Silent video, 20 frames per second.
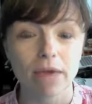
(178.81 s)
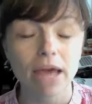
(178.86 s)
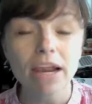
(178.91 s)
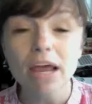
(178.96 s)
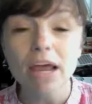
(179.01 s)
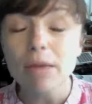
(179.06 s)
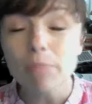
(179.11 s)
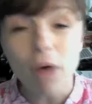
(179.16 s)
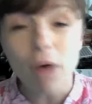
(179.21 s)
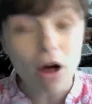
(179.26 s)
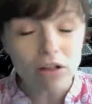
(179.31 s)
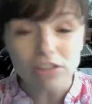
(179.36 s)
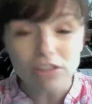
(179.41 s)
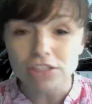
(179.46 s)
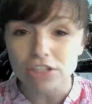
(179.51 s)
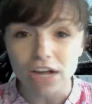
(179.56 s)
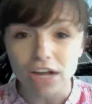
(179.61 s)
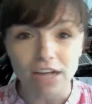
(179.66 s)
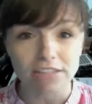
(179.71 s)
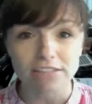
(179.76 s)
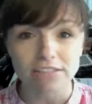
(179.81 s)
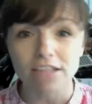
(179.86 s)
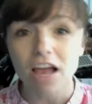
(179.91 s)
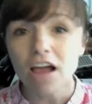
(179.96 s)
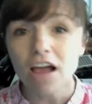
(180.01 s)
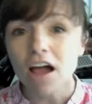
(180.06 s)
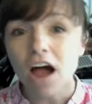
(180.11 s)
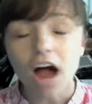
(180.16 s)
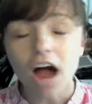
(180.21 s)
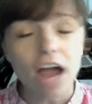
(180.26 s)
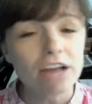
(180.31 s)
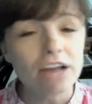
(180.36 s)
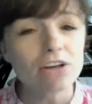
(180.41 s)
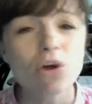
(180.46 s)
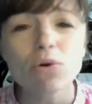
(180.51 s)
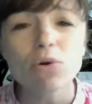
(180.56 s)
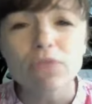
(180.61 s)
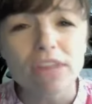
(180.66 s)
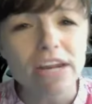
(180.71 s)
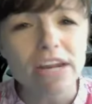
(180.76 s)
And I apologize. I
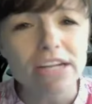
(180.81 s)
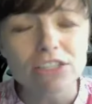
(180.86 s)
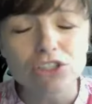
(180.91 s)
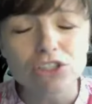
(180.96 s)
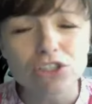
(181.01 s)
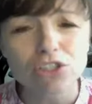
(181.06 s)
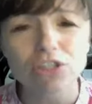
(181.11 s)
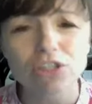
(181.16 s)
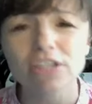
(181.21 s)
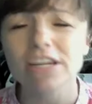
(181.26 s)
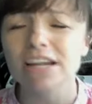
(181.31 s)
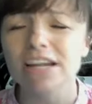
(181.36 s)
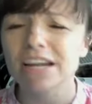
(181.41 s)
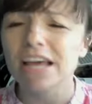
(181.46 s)
know that I should, and